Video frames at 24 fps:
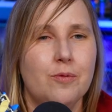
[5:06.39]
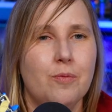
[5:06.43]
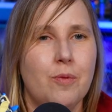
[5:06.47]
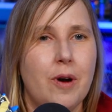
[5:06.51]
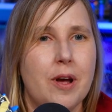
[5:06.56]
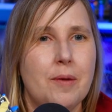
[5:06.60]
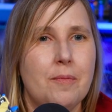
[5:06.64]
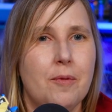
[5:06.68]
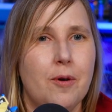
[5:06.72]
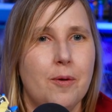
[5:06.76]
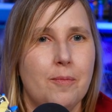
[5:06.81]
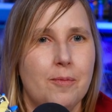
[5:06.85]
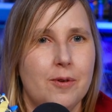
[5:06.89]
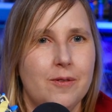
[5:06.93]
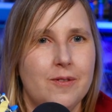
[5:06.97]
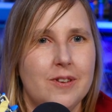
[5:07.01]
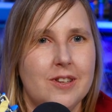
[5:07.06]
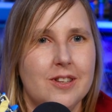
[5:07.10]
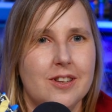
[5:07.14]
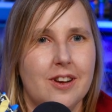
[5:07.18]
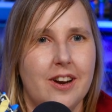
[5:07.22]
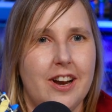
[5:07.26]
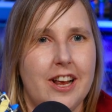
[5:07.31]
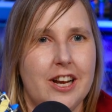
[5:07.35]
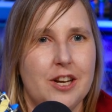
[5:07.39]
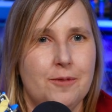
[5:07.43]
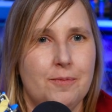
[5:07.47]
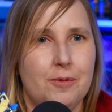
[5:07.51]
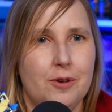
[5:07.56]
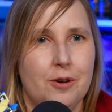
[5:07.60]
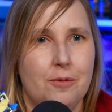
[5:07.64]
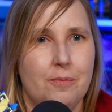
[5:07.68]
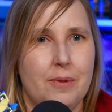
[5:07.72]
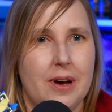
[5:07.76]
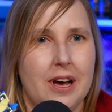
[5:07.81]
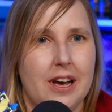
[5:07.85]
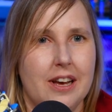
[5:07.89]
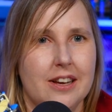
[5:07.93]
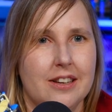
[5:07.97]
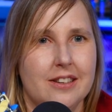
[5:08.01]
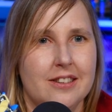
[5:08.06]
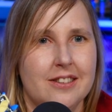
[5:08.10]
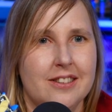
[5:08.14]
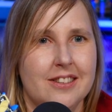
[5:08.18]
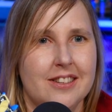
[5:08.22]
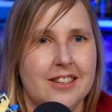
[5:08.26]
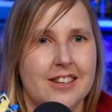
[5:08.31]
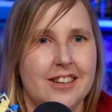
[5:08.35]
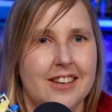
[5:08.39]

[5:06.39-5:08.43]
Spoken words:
way more movies on HBO Max.